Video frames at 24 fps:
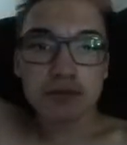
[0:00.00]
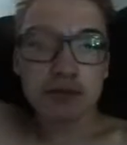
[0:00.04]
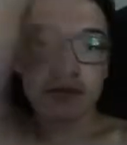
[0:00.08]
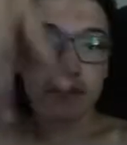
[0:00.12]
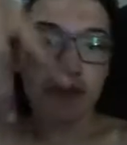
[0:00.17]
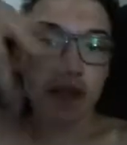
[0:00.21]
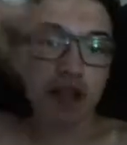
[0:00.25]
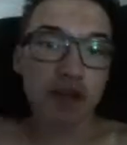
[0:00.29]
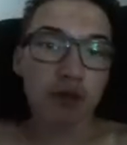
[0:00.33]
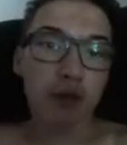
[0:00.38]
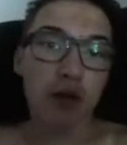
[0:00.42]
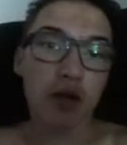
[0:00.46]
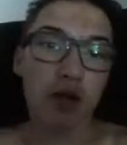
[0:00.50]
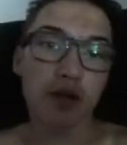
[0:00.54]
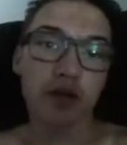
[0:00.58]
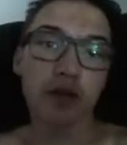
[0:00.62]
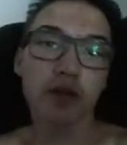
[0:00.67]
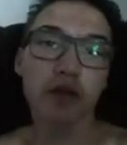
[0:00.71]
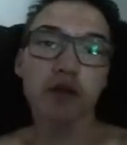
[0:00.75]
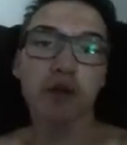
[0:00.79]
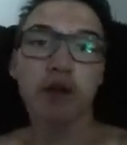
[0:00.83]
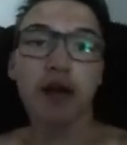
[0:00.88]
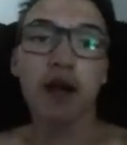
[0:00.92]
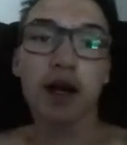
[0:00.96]
if you guys want
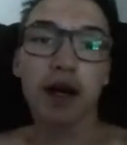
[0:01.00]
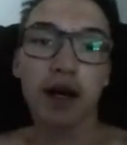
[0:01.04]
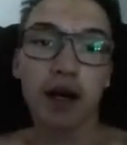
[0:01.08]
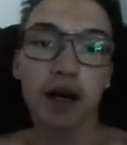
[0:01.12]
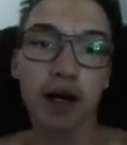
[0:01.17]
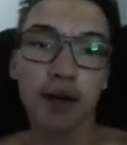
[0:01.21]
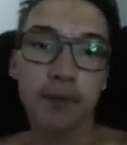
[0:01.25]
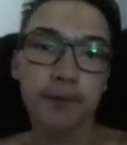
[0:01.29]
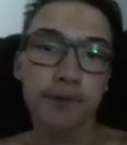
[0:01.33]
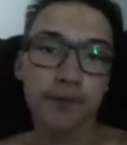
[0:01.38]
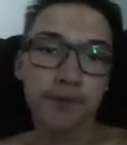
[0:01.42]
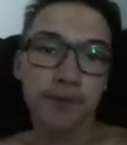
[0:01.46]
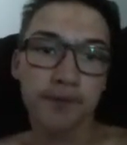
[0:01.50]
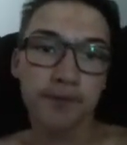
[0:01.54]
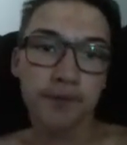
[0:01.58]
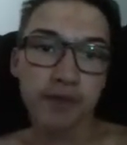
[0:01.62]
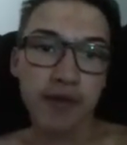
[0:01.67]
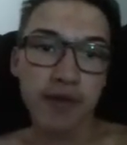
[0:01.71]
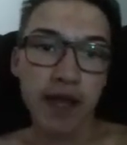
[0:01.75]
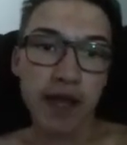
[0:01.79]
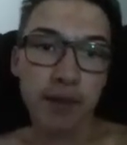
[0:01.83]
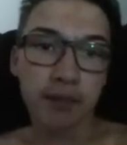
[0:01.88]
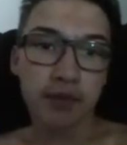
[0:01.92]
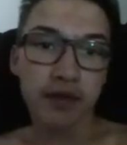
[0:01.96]
to, um,
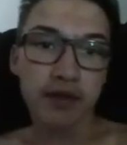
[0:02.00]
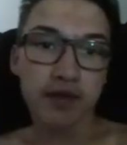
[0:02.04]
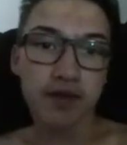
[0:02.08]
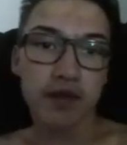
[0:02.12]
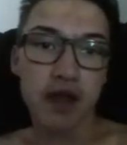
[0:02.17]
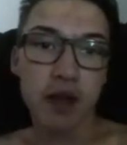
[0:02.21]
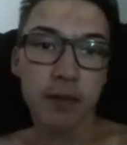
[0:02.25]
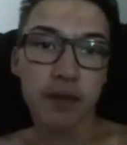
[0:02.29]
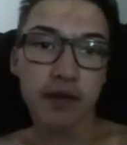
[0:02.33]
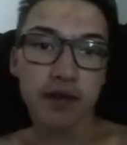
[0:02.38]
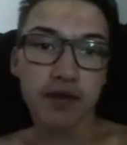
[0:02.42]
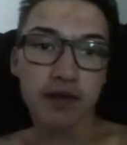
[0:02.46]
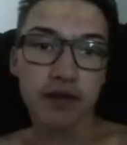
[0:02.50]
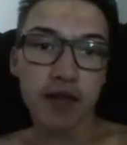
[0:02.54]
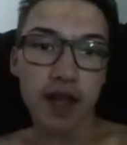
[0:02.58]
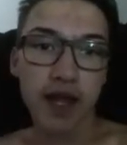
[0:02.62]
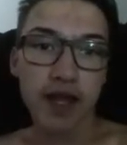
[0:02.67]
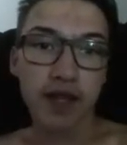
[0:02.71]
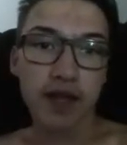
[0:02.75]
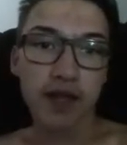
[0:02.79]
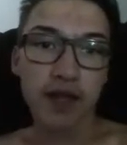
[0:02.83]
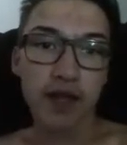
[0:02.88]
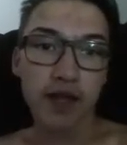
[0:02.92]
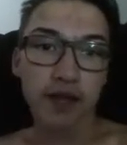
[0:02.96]
yeah, please comment,
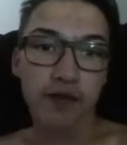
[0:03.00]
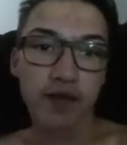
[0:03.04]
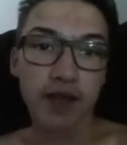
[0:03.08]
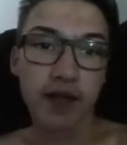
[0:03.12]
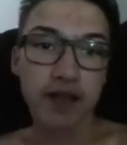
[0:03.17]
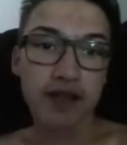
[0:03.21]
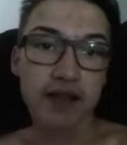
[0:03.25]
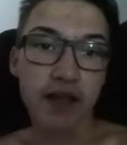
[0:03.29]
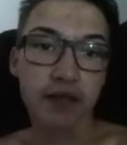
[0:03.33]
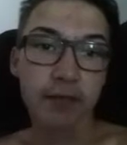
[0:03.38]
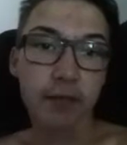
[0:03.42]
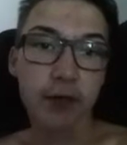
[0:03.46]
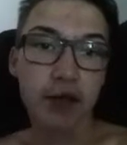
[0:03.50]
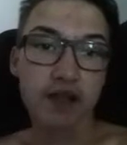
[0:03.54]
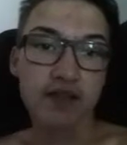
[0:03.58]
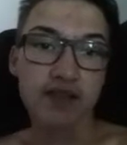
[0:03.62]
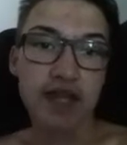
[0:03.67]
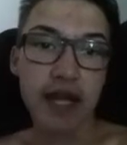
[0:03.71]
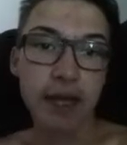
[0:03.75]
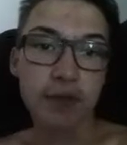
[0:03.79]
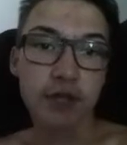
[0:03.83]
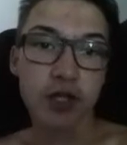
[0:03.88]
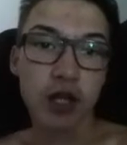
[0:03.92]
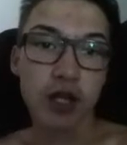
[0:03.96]
like. If you guys have me on
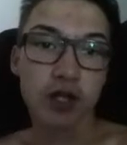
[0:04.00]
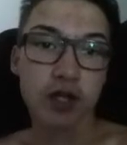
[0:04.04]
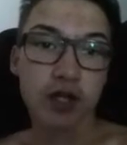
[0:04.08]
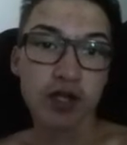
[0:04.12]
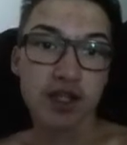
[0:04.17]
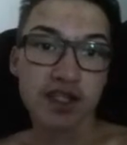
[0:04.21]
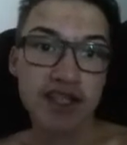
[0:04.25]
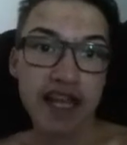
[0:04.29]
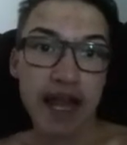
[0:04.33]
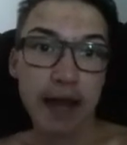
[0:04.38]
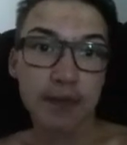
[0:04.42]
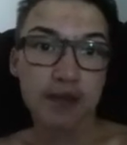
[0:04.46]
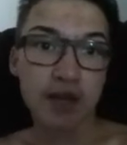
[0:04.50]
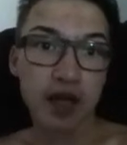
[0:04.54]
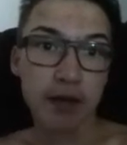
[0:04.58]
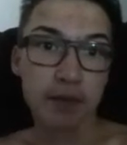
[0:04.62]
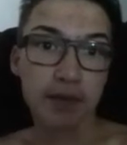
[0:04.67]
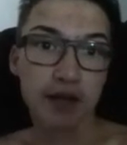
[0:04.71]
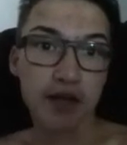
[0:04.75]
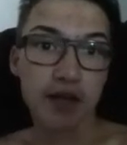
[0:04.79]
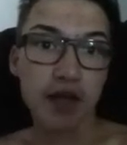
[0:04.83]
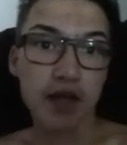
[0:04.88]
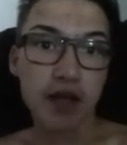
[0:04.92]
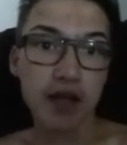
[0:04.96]
Snapchat, Snapchat
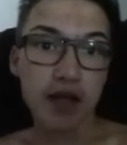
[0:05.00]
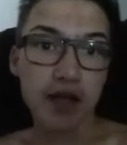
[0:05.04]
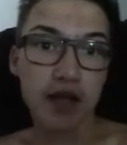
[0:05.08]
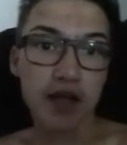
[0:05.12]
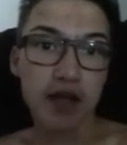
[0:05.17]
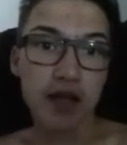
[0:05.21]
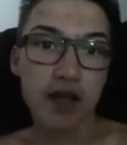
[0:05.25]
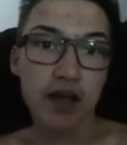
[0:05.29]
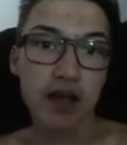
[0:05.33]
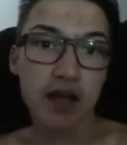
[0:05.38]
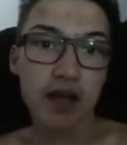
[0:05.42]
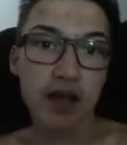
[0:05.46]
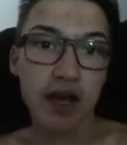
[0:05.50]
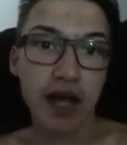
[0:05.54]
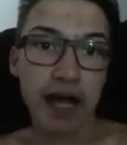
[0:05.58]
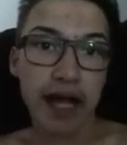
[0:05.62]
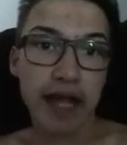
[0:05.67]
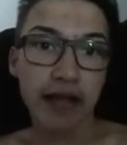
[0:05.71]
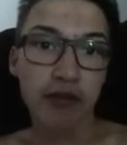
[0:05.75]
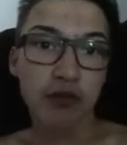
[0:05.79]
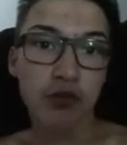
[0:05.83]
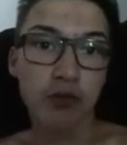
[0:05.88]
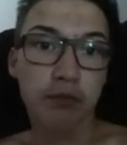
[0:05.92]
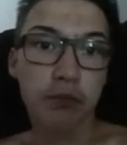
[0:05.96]
me. I
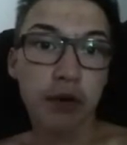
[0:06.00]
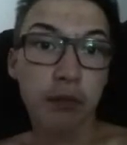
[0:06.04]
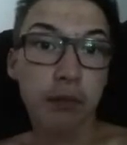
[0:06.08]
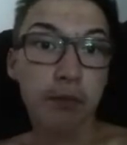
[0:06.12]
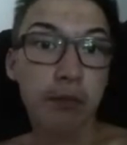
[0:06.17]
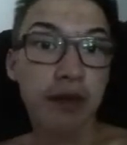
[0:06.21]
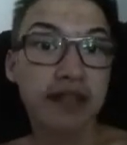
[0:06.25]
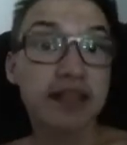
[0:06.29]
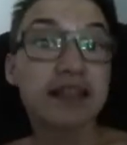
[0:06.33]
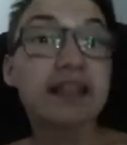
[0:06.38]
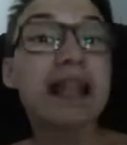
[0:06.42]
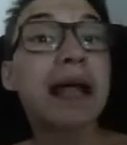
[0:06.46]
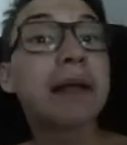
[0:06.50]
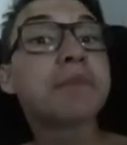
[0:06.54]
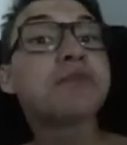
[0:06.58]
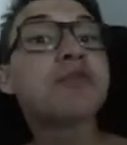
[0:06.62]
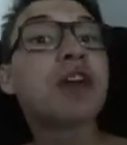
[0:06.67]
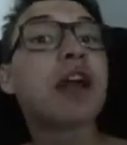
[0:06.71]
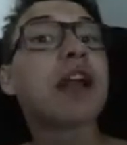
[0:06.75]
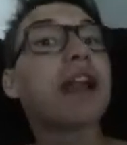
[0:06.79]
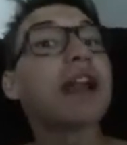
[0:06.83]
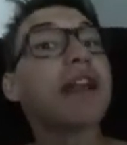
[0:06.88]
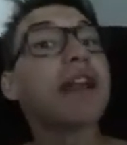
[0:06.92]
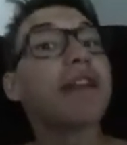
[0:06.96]
will put my
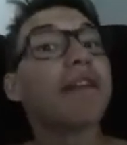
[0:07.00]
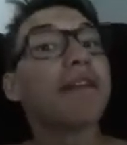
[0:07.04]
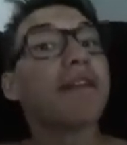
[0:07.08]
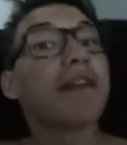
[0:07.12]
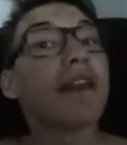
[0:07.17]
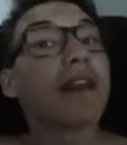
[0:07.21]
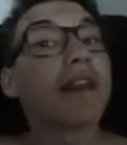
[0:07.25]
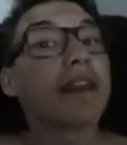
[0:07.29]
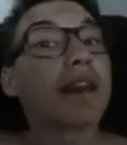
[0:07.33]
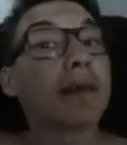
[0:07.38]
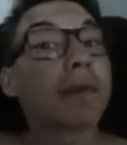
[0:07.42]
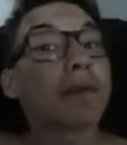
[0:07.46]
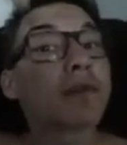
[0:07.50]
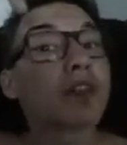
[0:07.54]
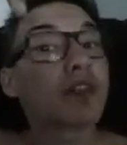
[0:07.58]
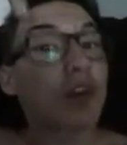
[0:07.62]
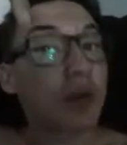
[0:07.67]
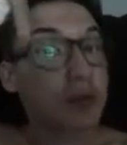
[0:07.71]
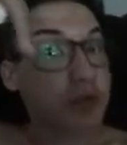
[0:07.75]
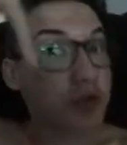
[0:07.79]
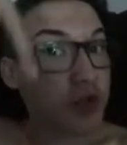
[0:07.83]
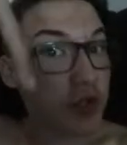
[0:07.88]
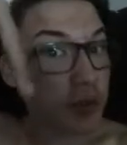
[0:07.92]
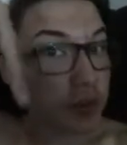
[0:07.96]
Snapchat in the
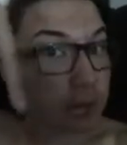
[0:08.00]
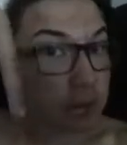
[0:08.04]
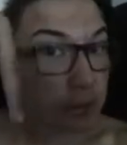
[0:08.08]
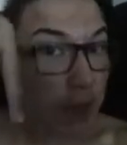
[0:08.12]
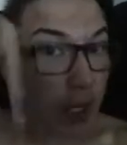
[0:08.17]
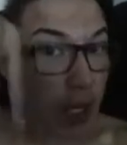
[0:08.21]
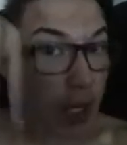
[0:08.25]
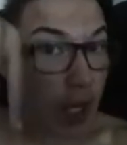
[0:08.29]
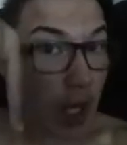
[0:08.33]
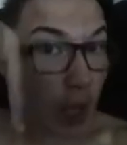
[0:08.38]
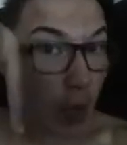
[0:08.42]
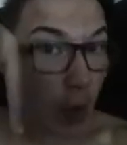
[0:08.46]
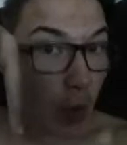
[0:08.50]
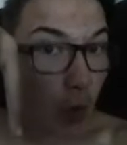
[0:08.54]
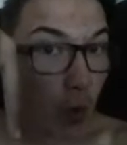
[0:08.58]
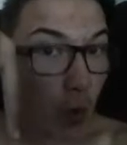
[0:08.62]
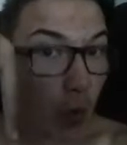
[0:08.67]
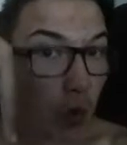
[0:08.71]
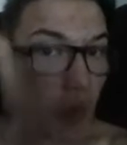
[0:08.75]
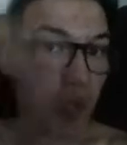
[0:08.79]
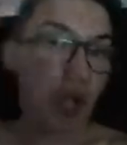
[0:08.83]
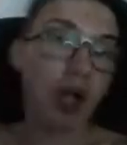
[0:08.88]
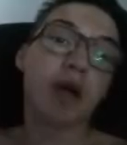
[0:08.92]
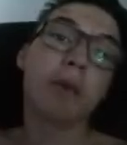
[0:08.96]
description
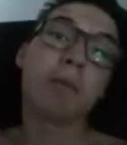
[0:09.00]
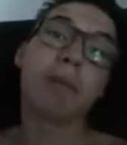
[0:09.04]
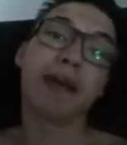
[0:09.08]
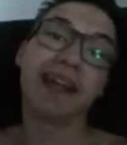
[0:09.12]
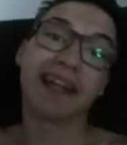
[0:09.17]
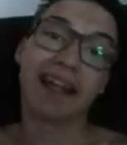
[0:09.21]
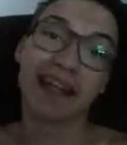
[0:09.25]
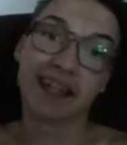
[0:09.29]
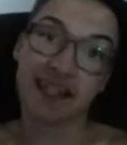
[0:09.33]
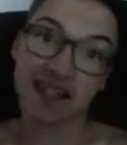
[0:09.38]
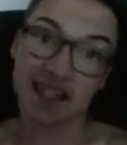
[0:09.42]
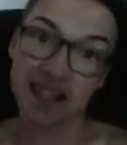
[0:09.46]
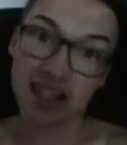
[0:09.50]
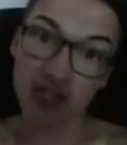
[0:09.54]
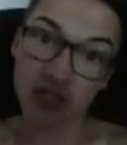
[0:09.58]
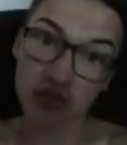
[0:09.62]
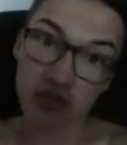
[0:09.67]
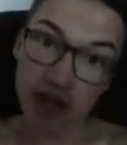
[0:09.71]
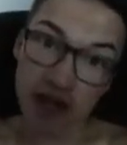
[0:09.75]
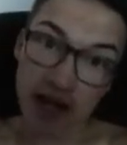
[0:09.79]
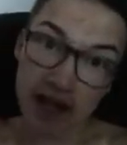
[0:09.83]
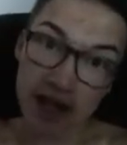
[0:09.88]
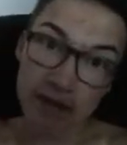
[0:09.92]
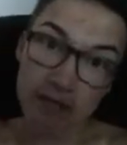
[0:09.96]
below, my
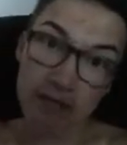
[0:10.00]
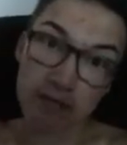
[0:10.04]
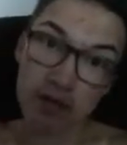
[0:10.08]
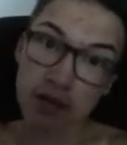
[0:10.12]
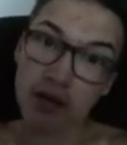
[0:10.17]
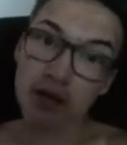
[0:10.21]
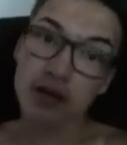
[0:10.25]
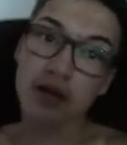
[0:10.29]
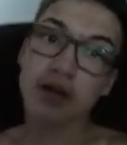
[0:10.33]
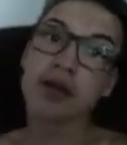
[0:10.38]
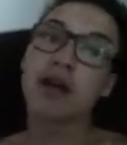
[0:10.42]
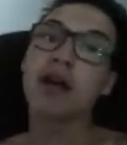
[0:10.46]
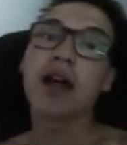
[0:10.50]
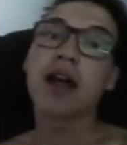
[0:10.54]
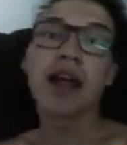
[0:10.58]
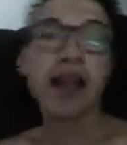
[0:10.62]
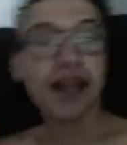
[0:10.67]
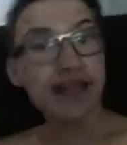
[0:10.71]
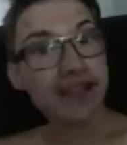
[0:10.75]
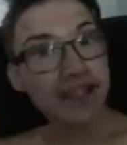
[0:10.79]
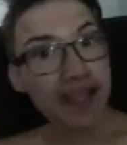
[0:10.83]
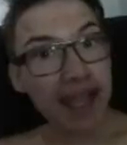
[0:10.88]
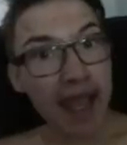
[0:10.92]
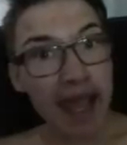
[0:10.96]
Instagram, and
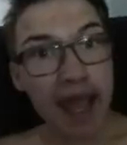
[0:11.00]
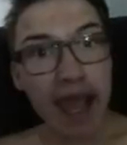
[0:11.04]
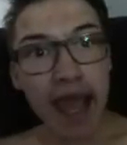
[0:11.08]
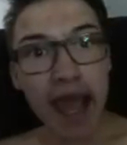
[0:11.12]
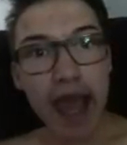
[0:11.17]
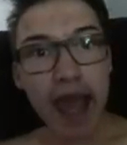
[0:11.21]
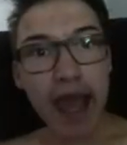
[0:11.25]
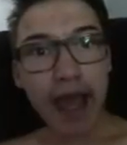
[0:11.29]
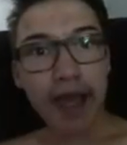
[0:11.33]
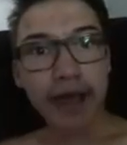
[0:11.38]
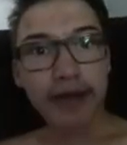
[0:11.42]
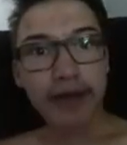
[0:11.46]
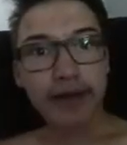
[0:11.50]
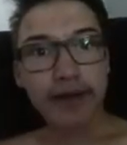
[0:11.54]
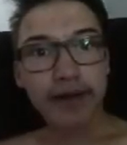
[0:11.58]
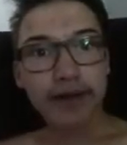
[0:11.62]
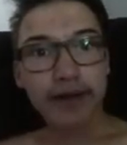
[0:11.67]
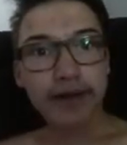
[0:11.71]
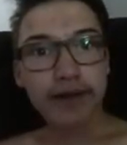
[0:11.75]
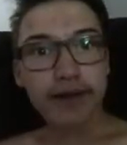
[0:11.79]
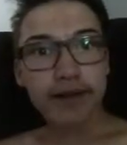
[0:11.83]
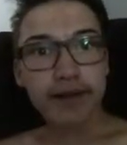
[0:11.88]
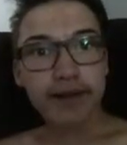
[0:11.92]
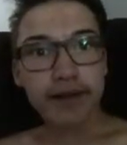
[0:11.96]
yeah,
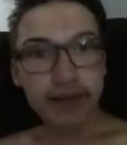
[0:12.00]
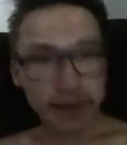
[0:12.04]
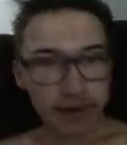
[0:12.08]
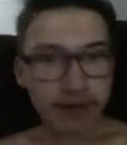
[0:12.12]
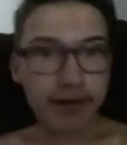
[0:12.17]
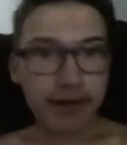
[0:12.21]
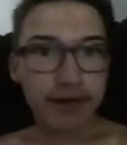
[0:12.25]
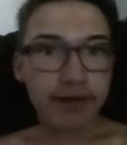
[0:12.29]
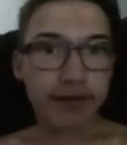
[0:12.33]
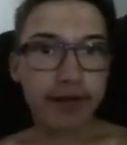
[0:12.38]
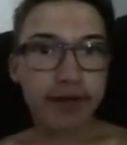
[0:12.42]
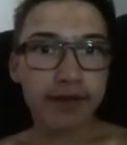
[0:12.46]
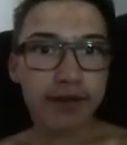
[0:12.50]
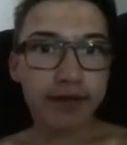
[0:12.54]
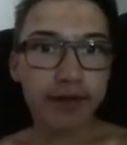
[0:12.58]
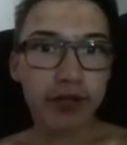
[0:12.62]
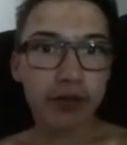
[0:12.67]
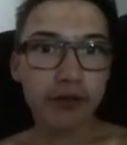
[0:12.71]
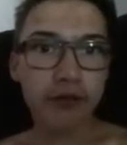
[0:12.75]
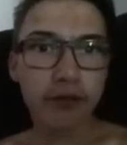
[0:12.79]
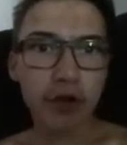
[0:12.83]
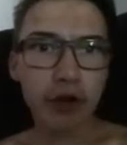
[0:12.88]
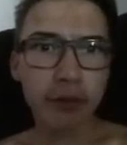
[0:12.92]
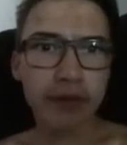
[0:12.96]
go
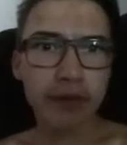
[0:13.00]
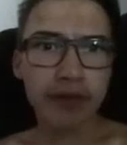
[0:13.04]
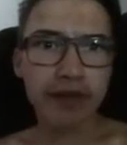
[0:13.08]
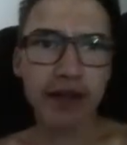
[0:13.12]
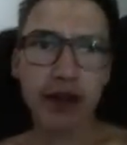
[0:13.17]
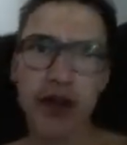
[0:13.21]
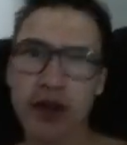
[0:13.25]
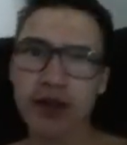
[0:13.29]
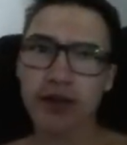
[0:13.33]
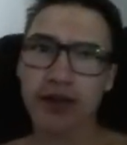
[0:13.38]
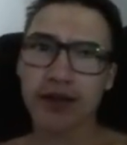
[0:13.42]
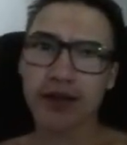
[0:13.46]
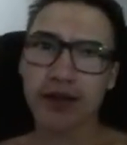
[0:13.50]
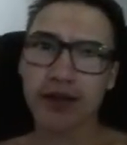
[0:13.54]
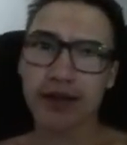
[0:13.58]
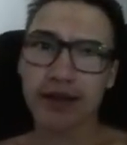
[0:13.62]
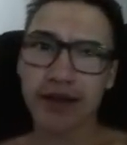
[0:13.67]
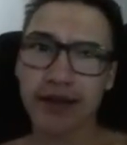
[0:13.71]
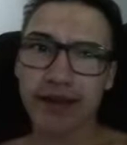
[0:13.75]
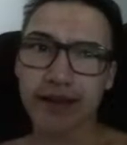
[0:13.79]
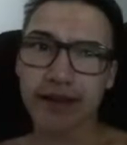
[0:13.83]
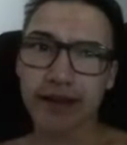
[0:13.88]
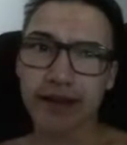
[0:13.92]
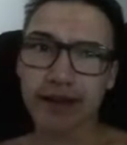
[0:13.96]
follow me there
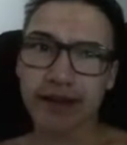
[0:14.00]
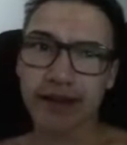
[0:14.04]
and like